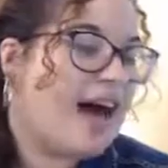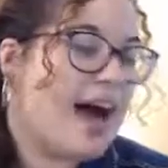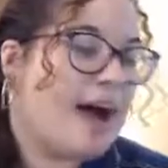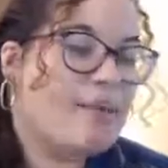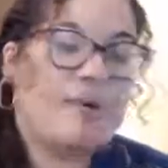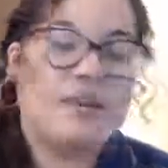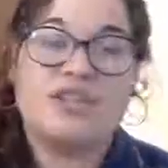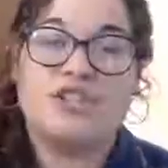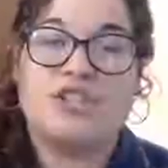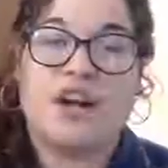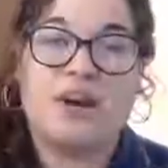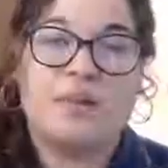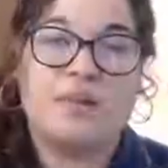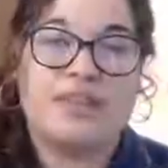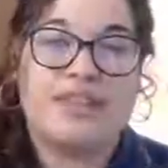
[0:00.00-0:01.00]
I'm going to
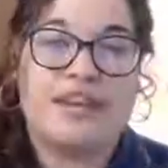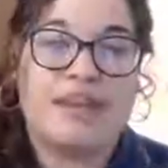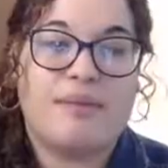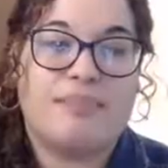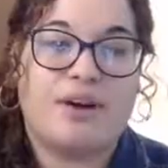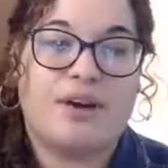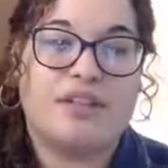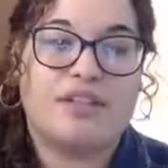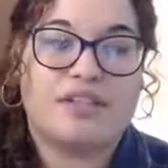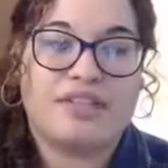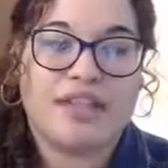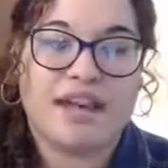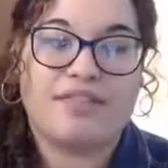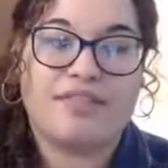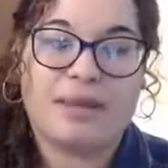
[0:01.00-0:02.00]
start with the A part just
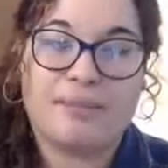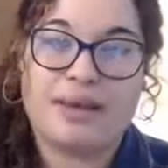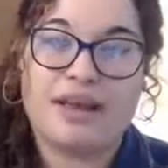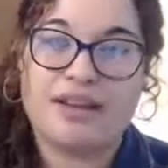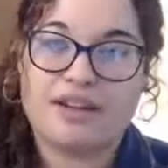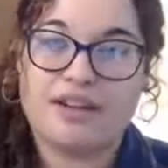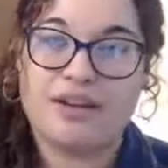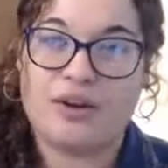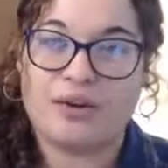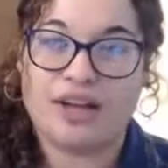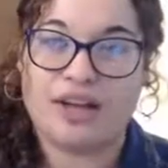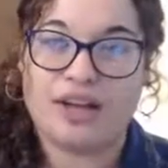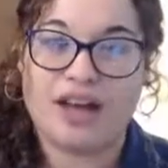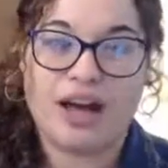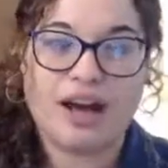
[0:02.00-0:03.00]
to have that melody
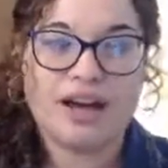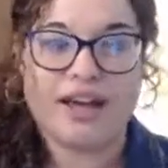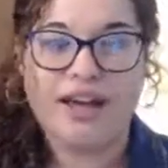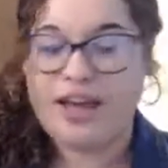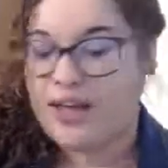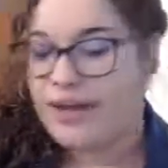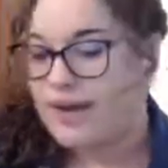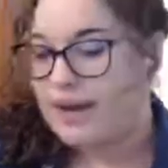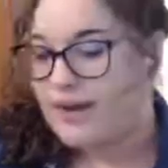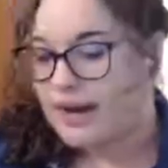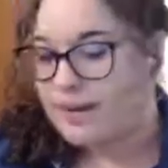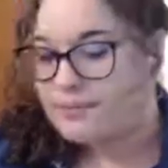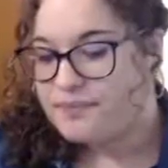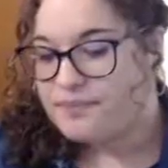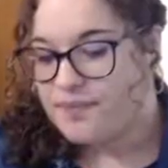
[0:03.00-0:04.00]
going along. All
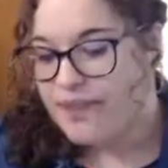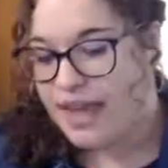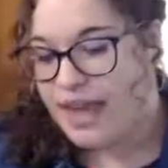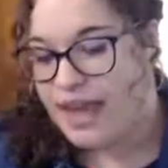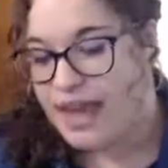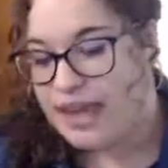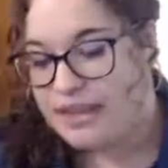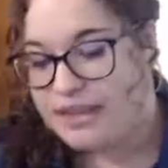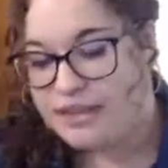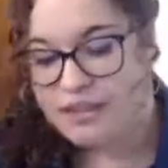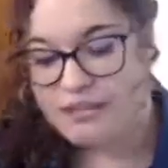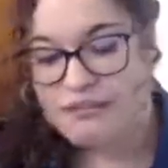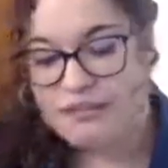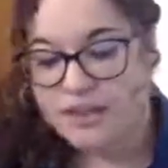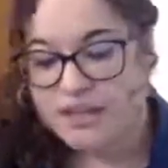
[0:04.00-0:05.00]
right. And
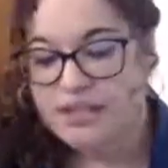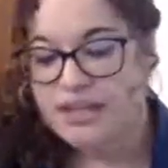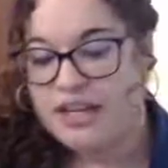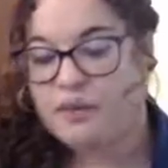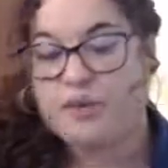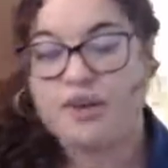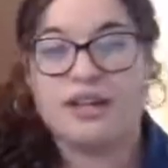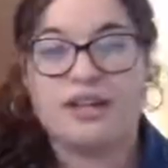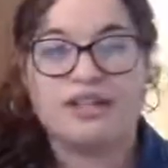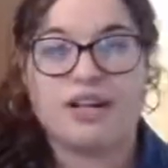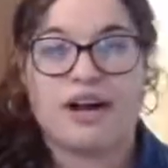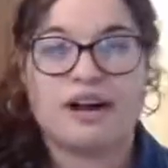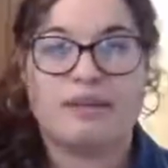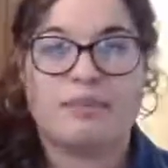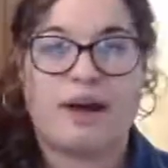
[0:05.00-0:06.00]
the first thing we're going to
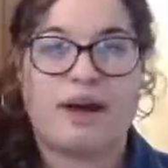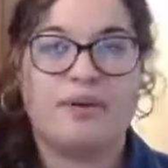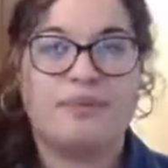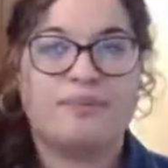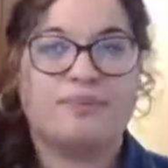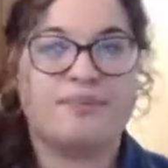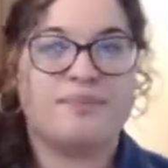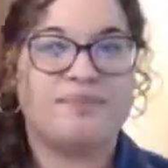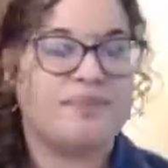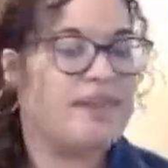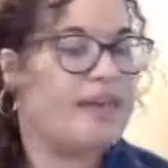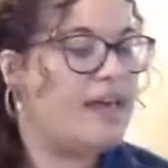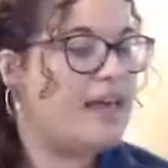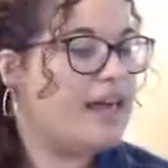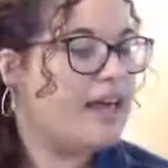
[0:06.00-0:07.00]
talk about
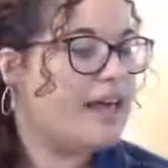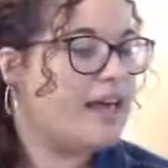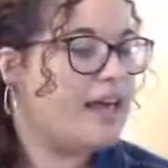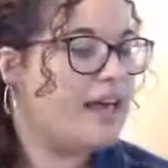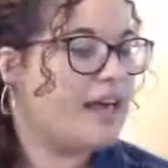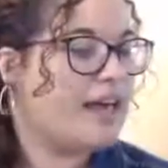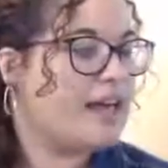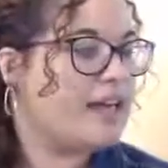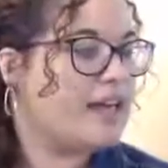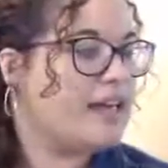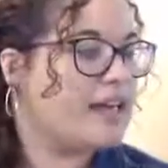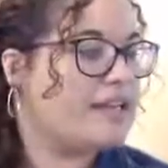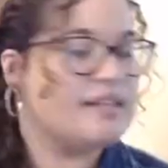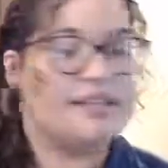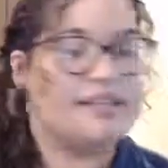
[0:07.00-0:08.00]

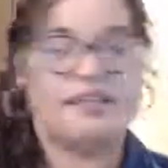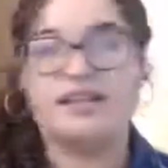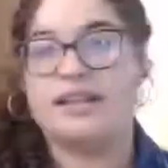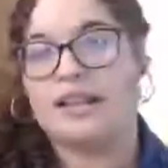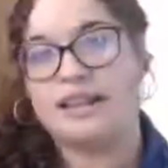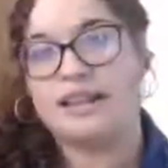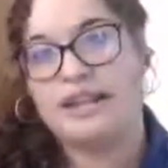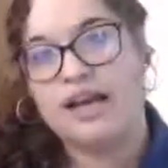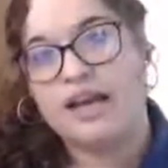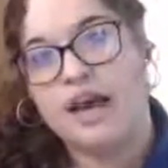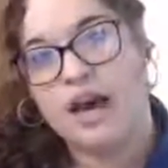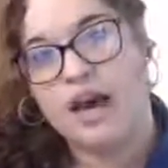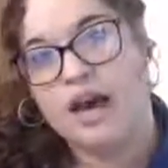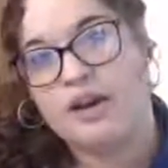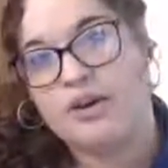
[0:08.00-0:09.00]
is
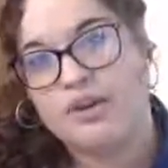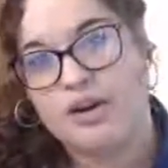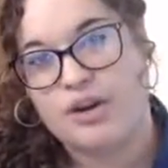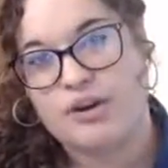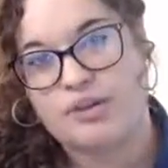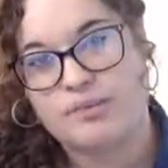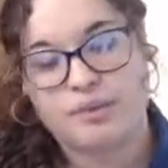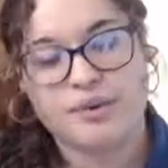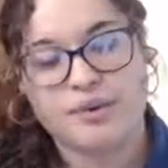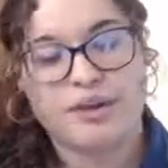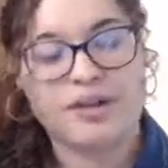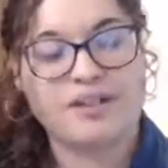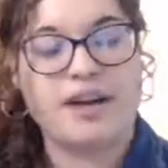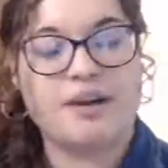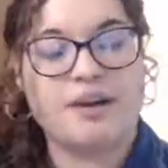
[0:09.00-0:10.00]
legato notes, but we're
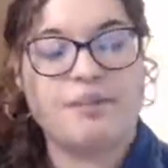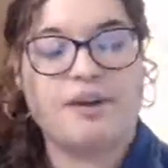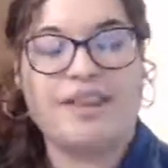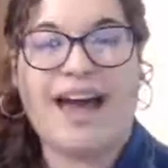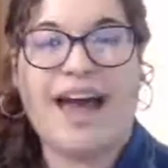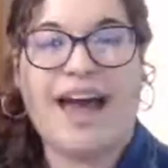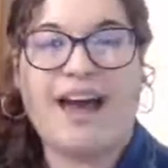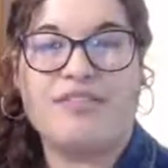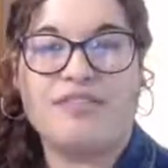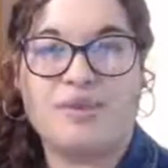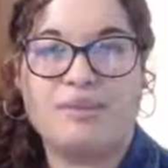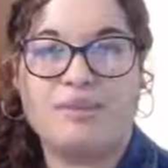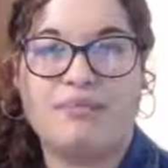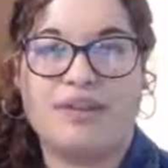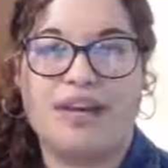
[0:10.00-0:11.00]
going to talk about that after
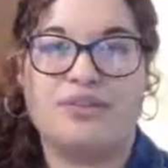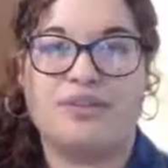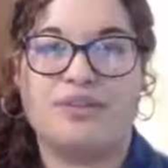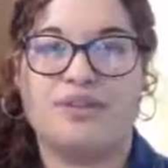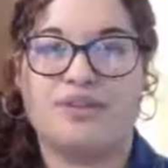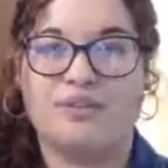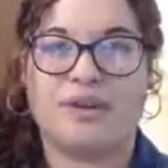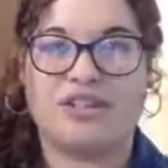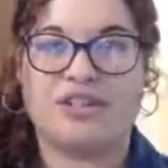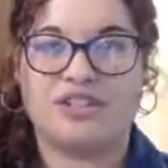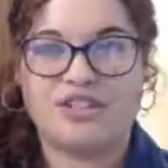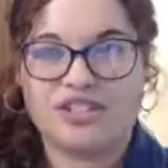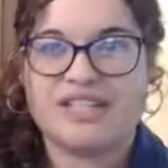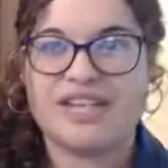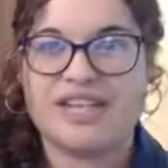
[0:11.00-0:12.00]
we play through this once,
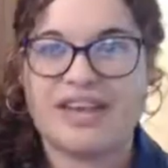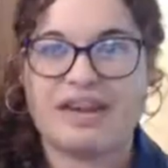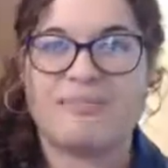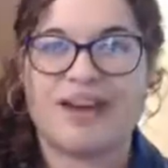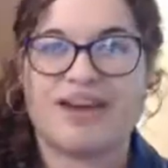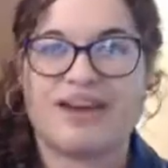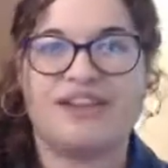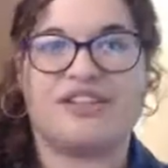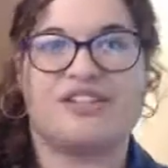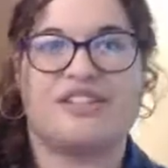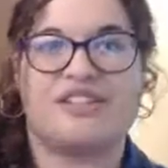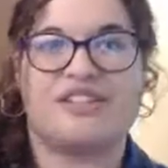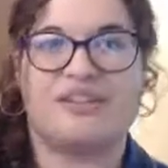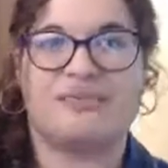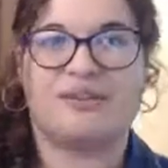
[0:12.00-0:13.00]
just to get it back in our
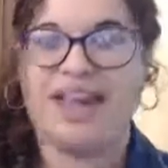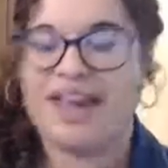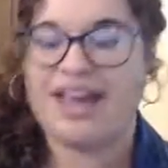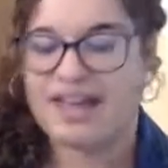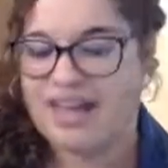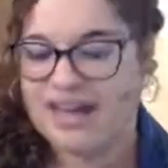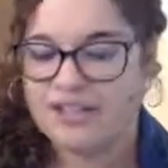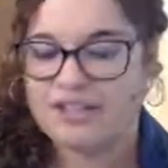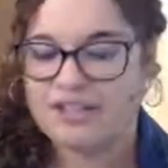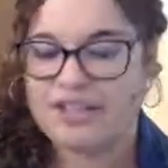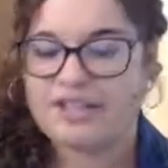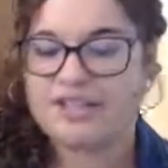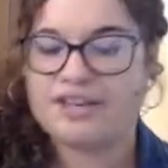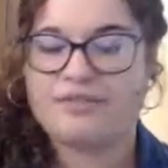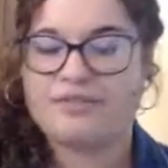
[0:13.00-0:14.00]
system, okay? So
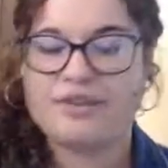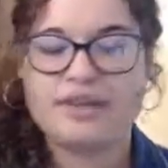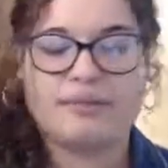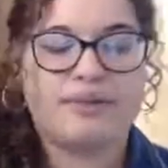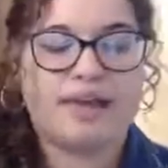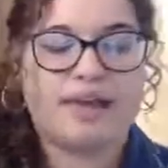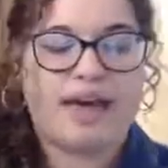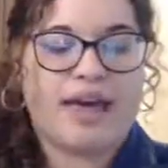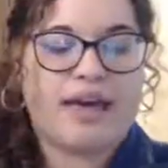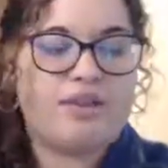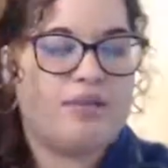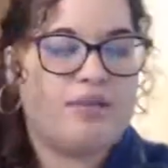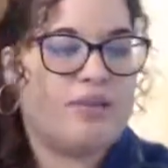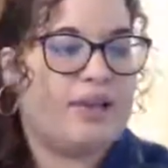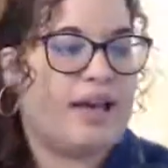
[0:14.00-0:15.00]
let's see if we can play
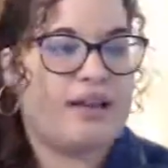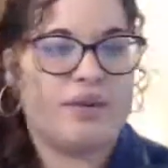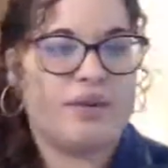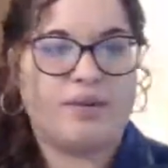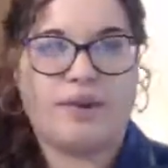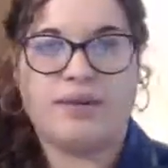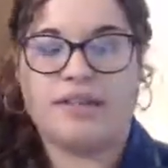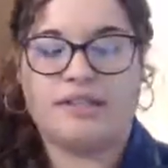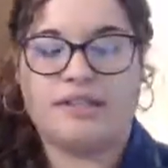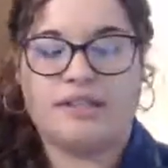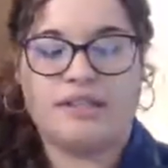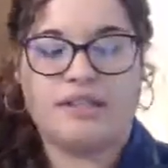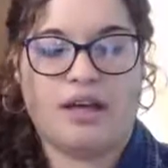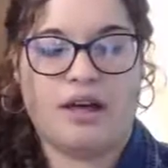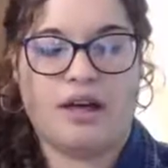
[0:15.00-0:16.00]
through Lightly Row nice and
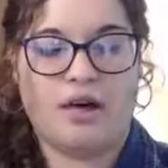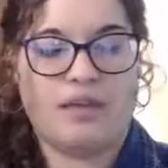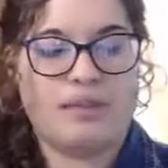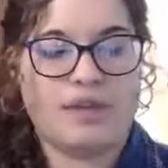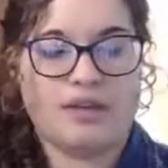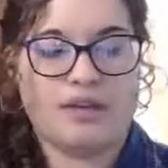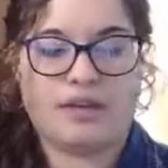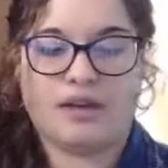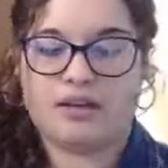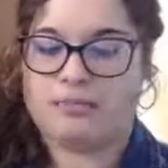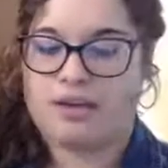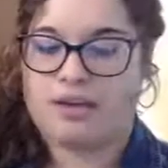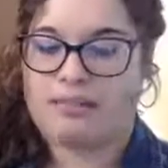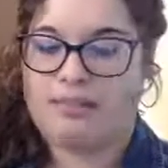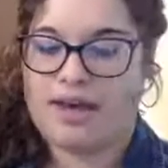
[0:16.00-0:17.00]
slow. Let me get Dr.
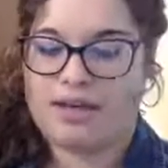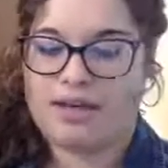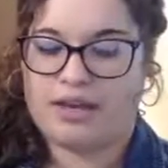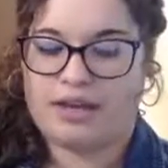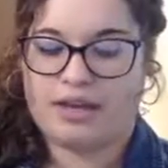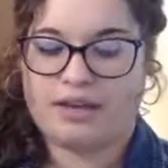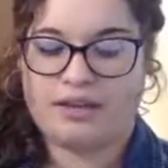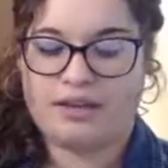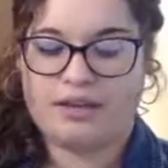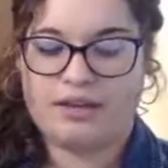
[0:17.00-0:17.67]
Beat back here.